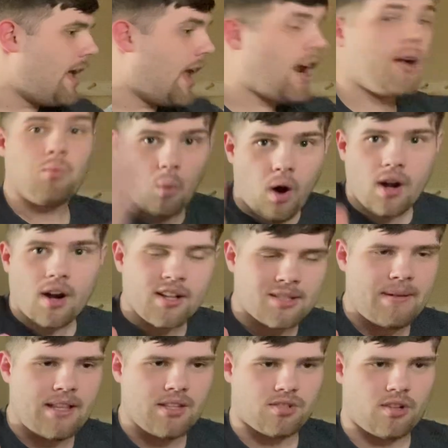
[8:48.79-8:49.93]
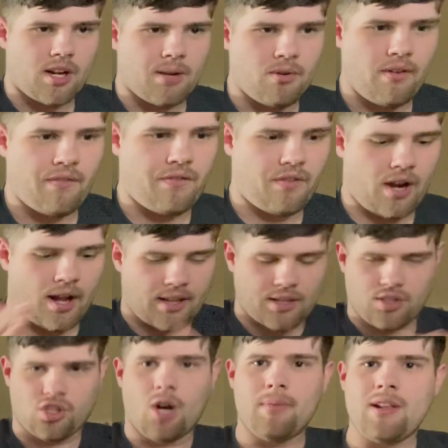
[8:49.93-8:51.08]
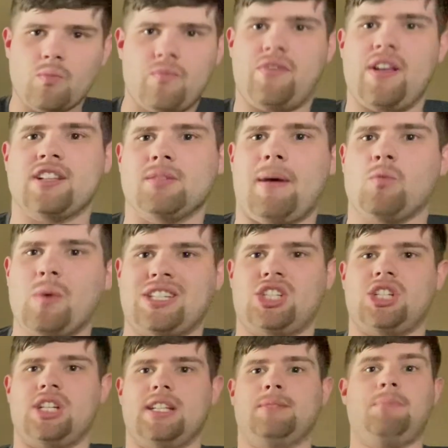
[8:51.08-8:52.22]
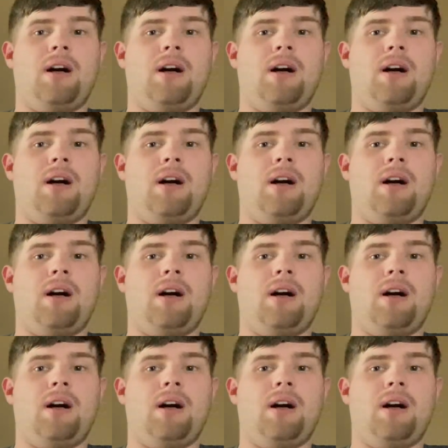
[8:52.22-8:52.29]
And I want her to be in the Sonic movie 3. I, there's so many things on my wish list.